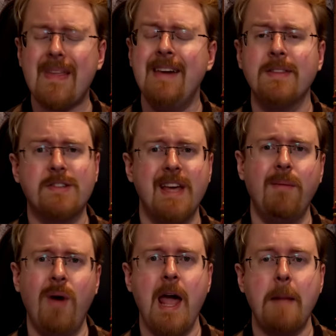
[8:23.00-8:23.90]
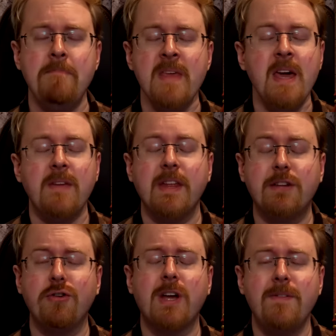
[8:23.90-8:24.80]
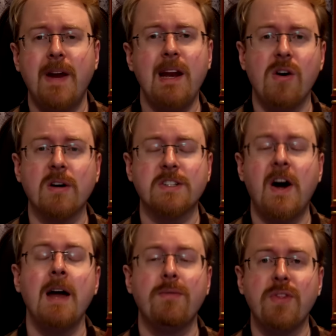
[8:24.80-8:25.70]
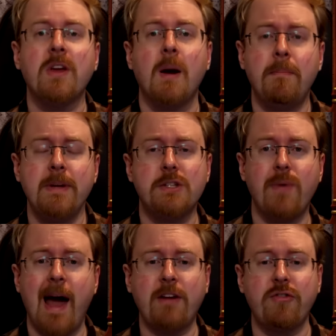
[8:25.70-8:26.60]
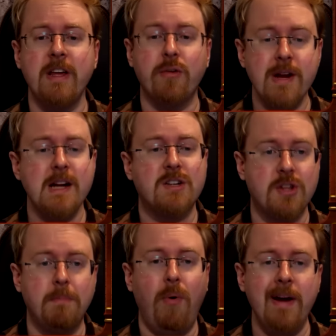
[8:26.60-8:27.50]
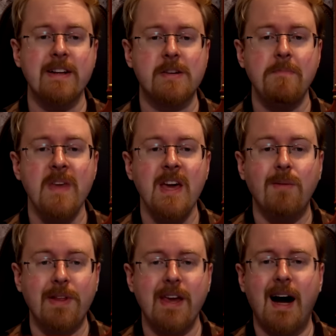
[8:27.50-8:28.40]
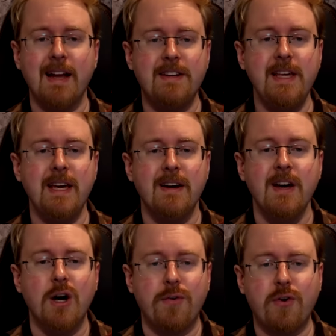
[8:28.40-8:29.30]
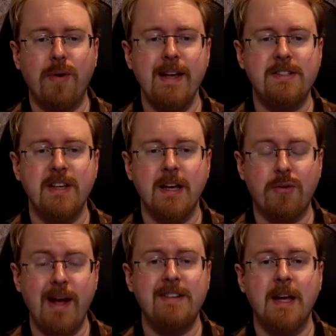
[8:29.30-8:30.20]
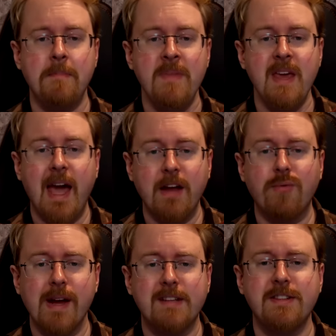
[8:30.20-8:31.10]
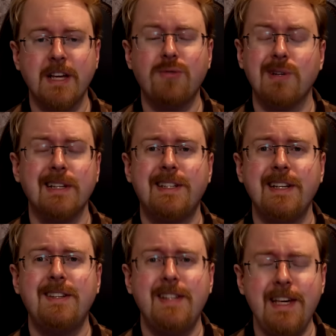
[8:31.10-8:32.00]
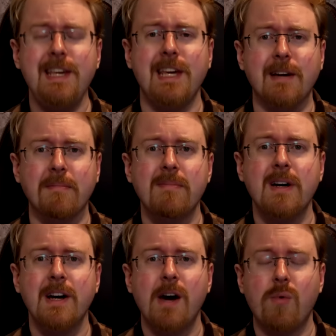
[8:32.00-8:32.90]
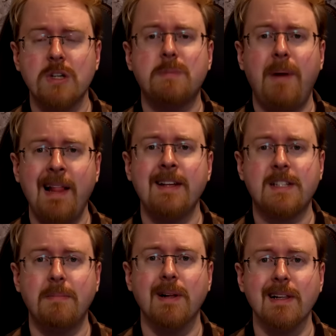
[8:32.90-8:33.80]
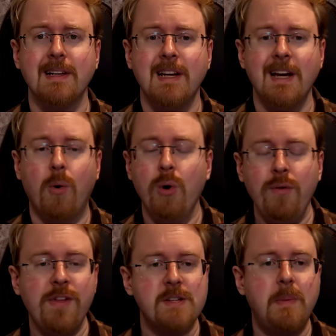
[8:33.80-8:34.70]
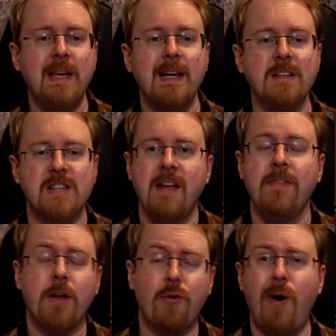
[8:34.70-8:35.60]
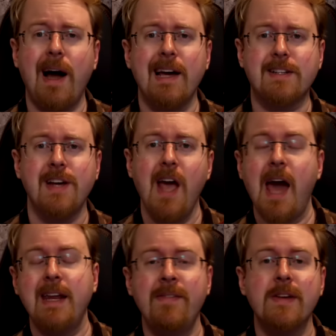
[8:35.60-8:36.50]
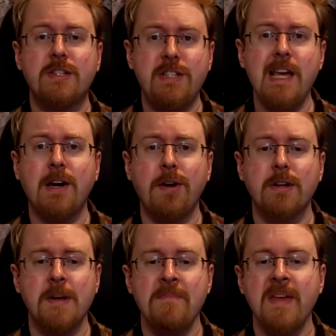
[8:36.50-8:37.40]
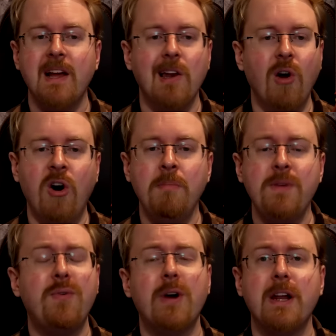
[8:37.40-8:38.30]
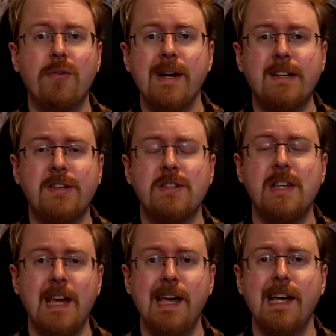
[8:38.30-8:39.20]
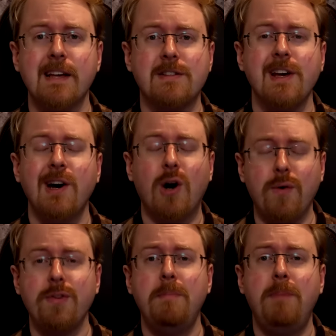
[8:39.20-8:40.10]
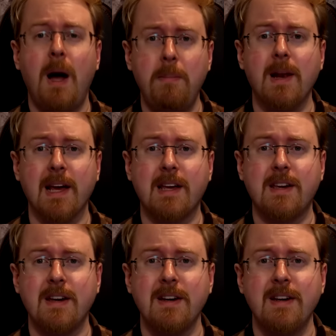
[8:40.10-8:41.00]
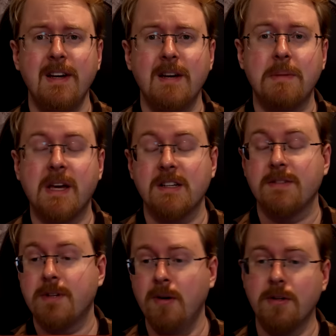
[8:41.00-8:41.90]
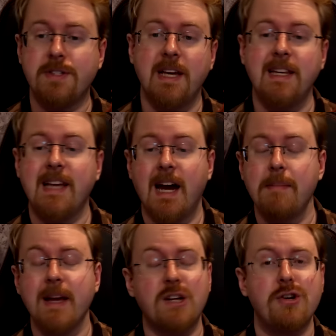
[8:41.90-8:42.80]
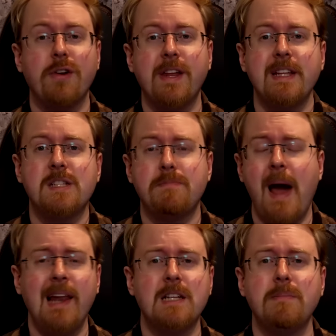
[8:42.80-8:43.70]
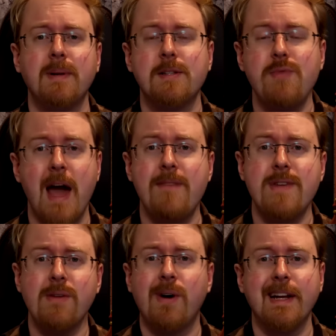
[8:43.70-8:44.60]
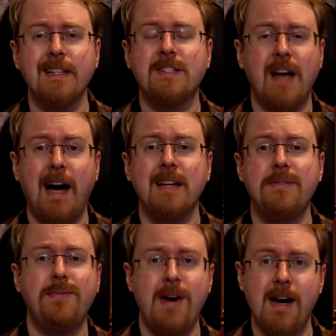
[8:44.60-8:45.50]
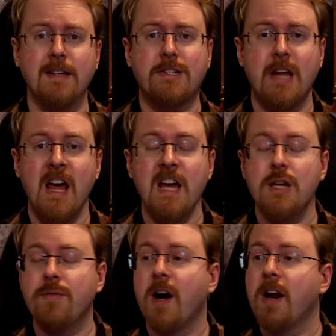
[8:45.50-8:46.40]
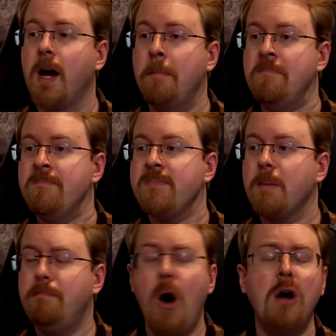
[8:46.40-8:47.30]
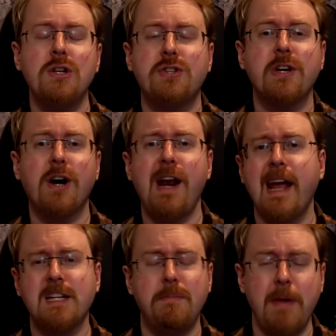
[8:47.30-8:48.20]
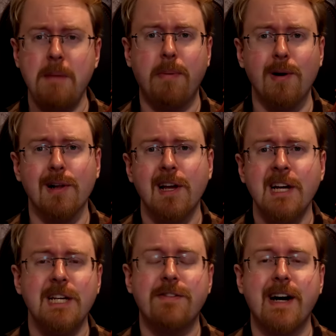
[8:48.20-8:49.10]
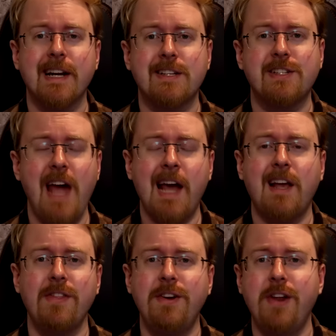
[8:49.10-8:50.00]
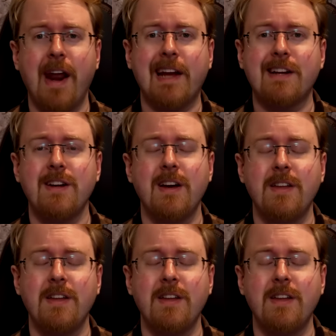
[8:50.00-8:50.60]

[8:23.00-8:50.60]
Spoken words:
In the same way that it took a very long time for the companies to actually reach the point where the idea of creating a race and equality team was palatable. All of this begins in the quiet and in the secret, long before it reaches the ears of the public. Because, of course, they gotta make sure that it's palatable to everyone inside first. You've gotta purge the correct people. You've gotta stack the direct...